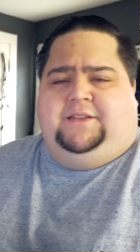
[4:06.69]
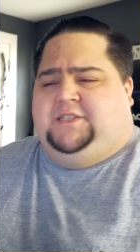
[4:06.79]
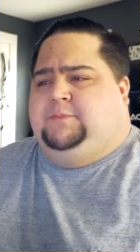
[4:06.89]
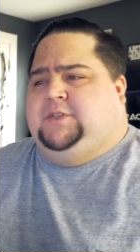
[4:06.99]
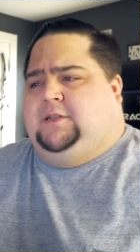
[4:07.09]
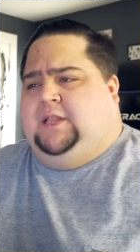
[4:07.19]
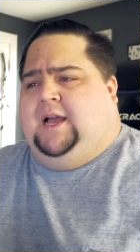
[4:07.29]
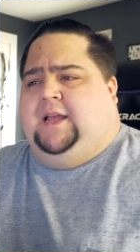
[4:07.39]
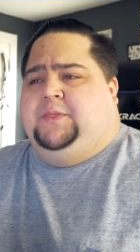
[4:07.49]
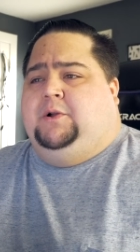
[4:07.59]
It seems like a
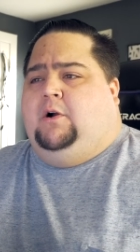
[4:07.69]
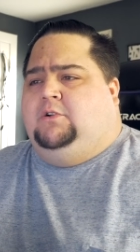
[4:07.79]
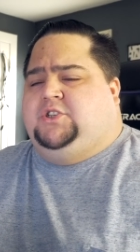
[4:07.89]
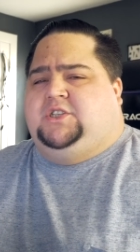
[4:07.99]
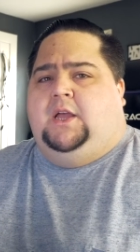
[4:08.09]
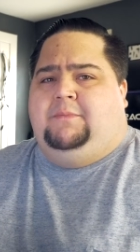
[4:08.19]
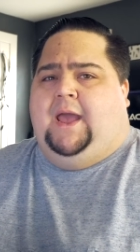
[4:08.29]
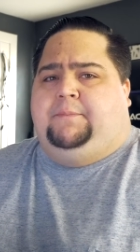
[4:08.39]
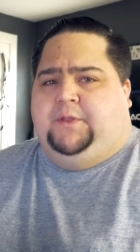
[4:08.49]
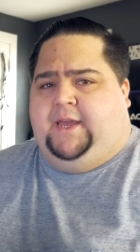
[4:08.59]
lot, and there are some
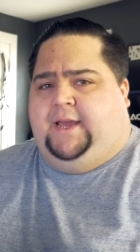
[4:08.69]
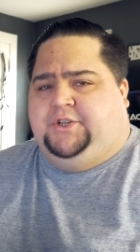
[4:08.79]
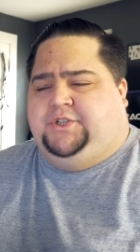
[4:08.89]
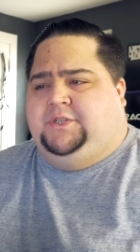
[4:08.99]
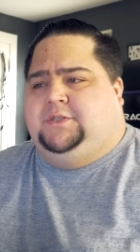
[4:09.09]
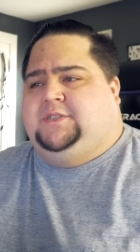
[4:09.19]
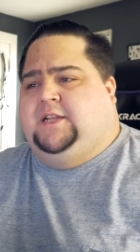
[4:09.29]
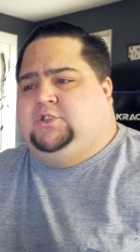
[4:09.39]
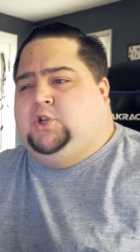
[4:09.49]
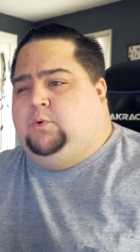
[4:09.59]
applications
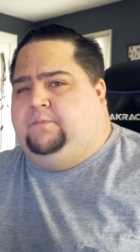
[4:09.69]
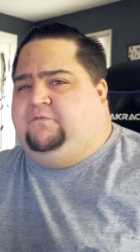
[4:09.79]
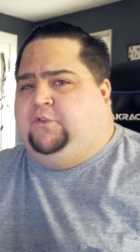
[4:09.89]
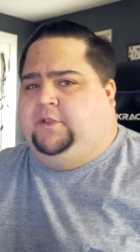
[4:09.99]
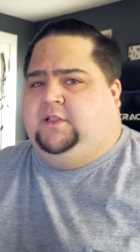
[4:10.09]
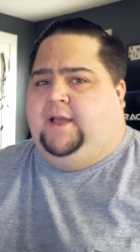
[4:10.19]
that don't fully